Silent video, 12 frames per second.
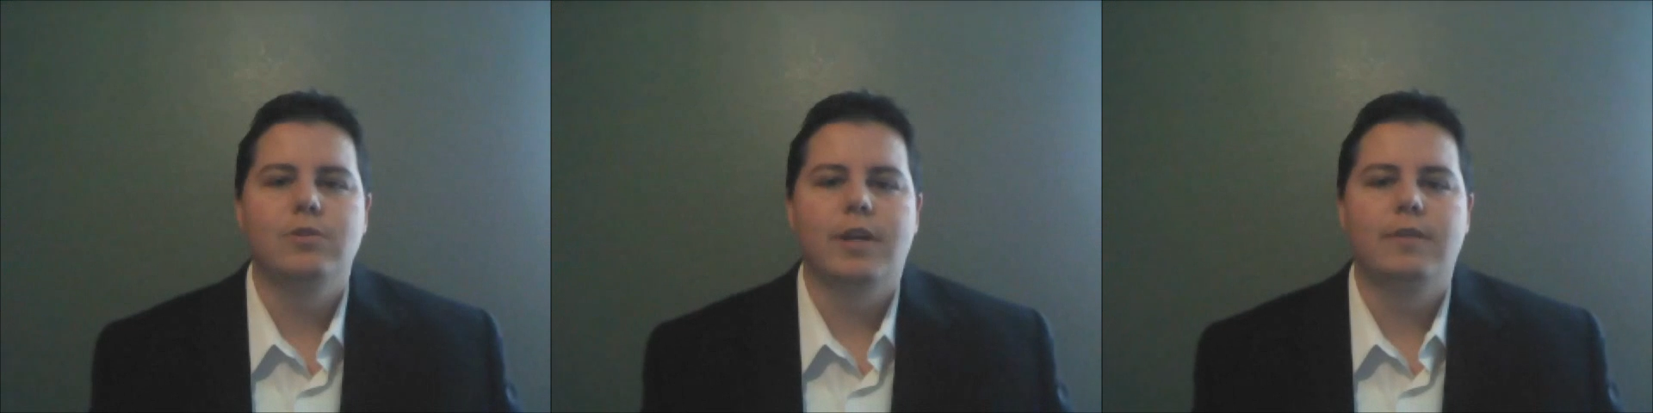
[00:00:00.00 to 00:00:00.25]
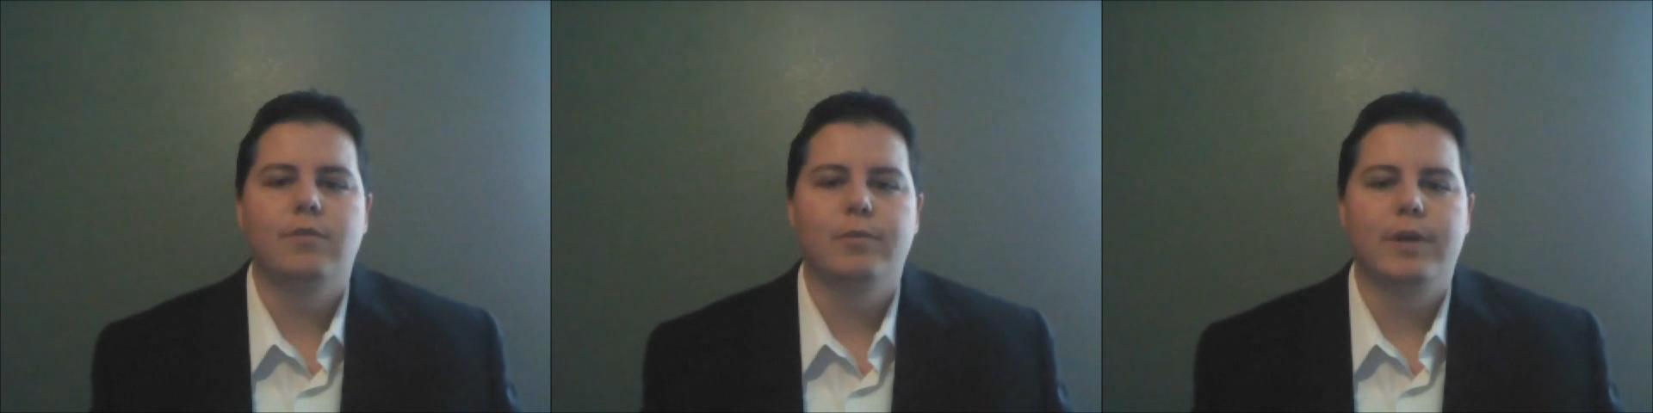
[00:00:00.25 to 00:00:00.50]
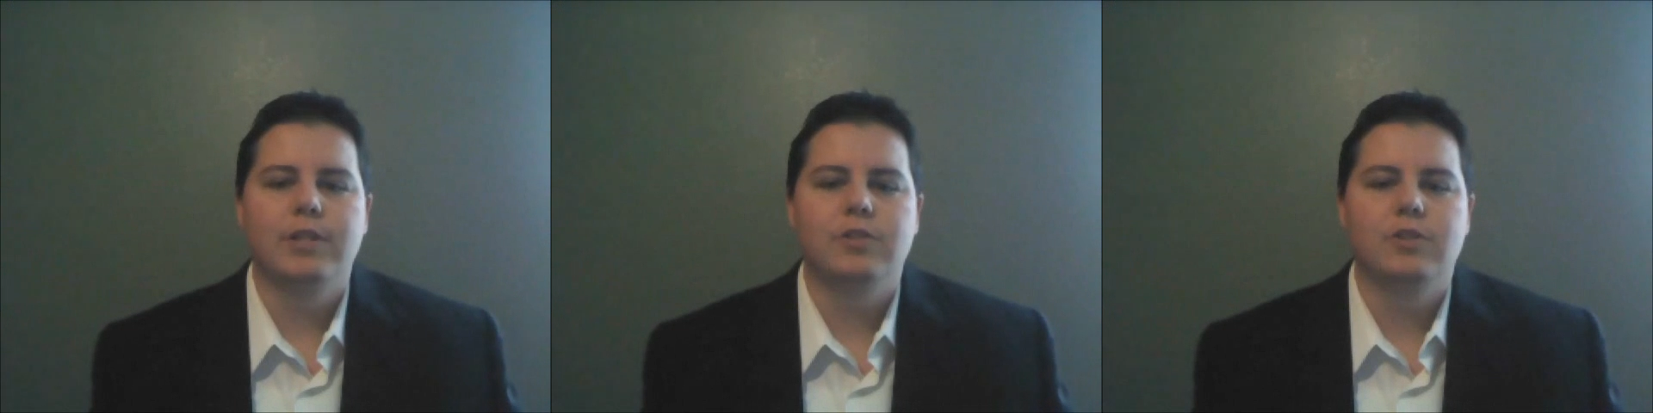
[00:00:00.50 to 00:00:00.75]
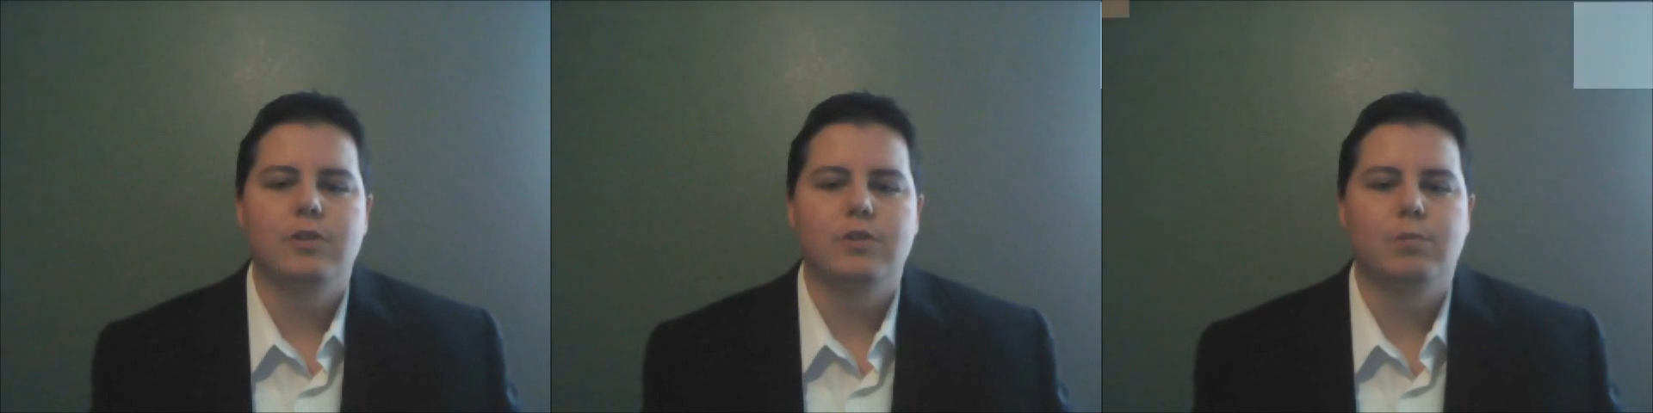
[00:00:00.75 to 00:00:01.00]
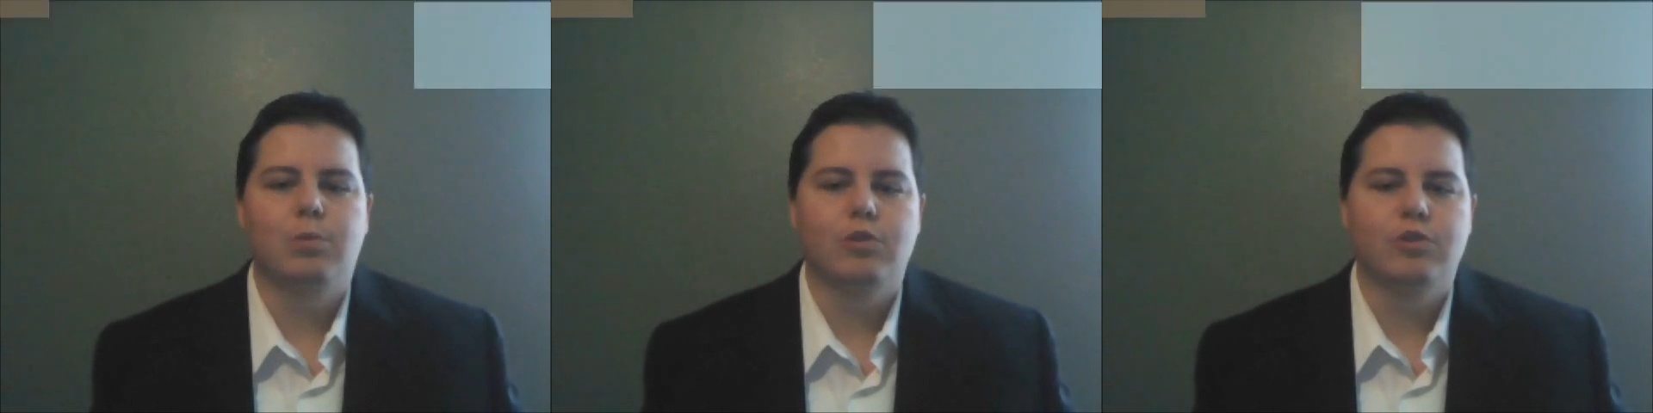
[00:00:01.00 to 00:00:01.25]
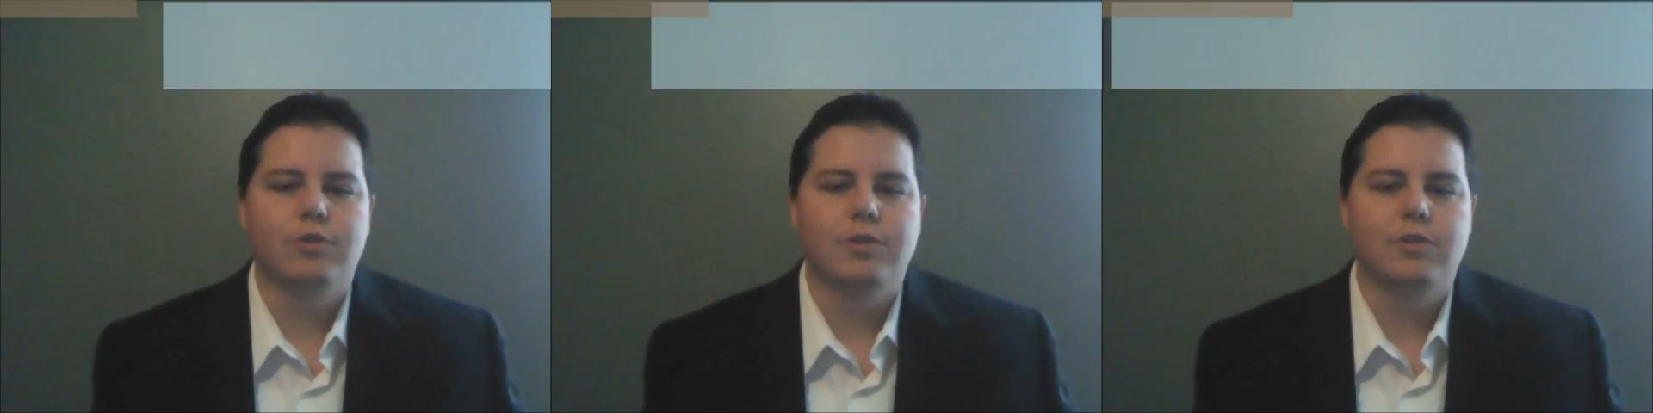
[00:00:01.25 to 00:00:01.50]
that information to
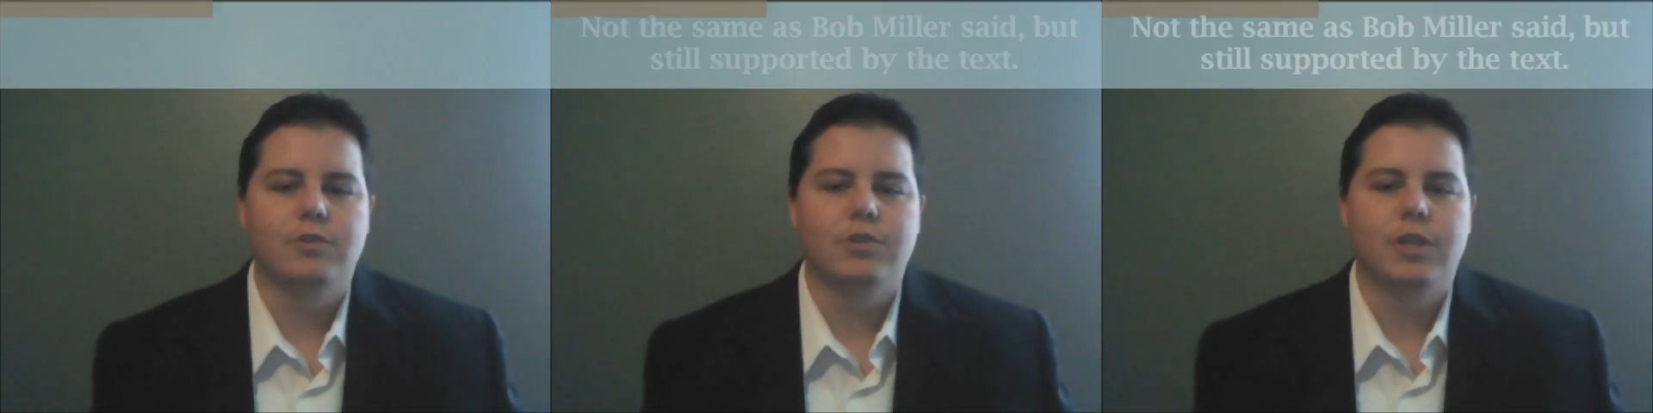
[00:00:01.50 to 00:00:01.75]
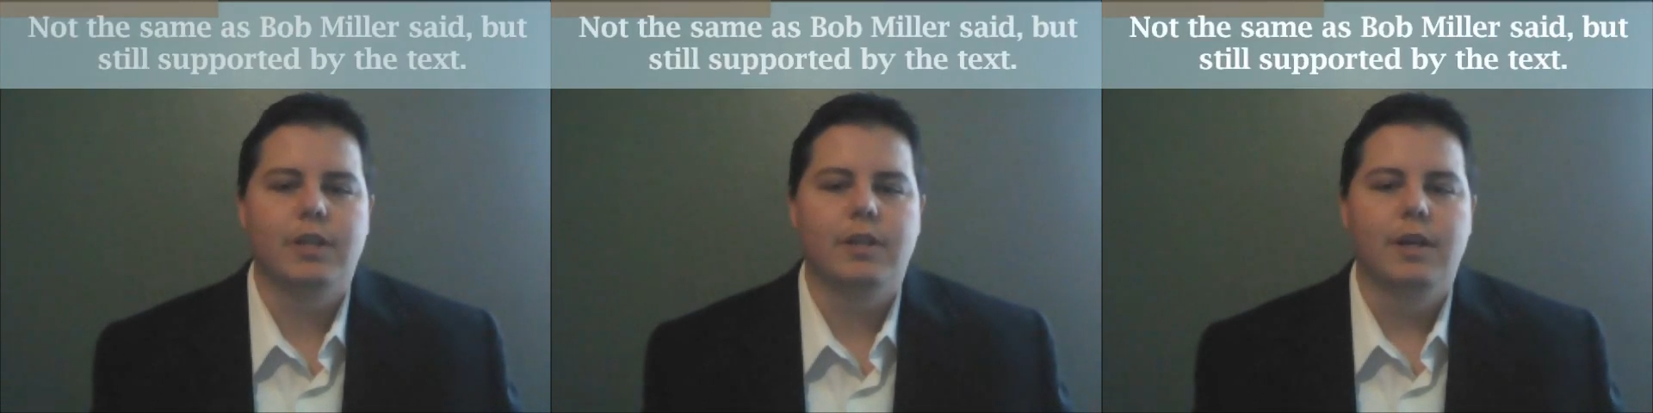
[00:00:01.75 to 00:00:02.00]
support your assertion.